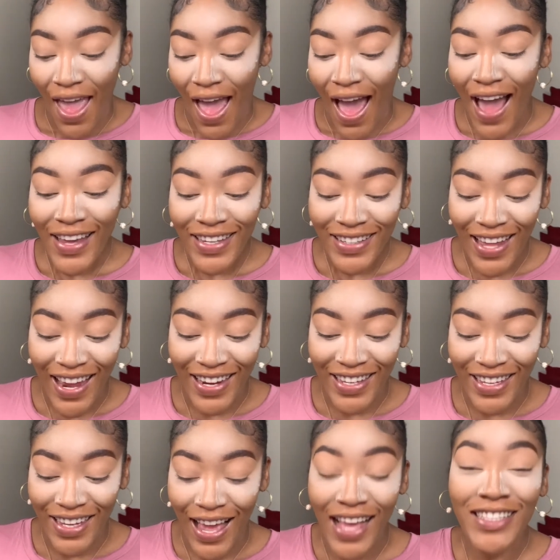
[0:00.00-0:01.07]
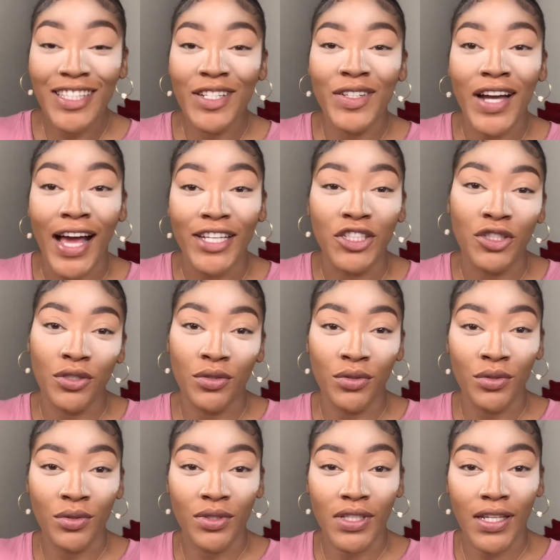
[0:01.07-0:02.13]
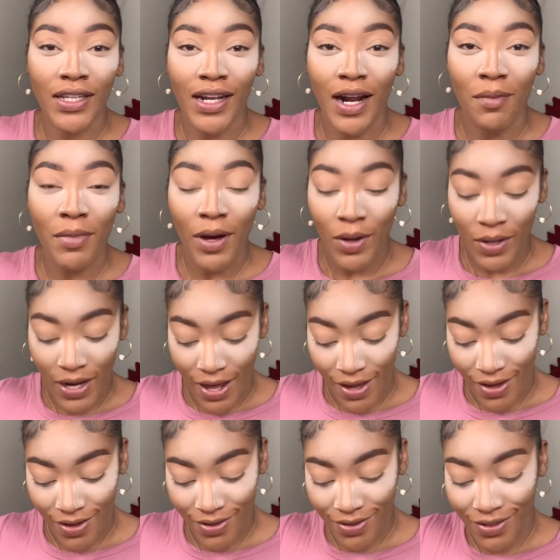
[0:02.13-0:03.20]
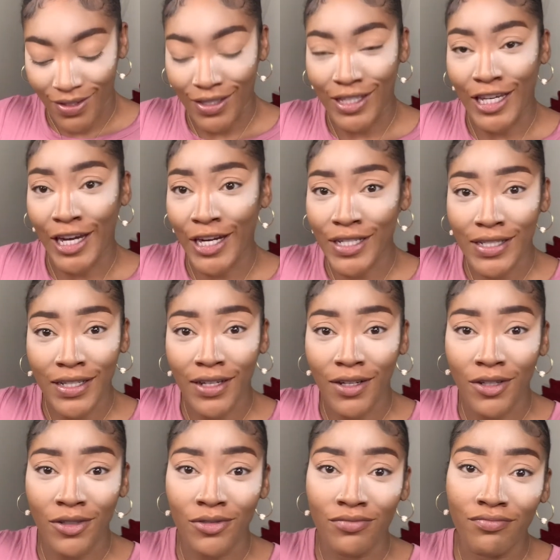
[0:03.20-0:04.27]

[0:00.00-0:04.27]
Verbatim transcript: I can like get, I still got shoes that I bought like years ago.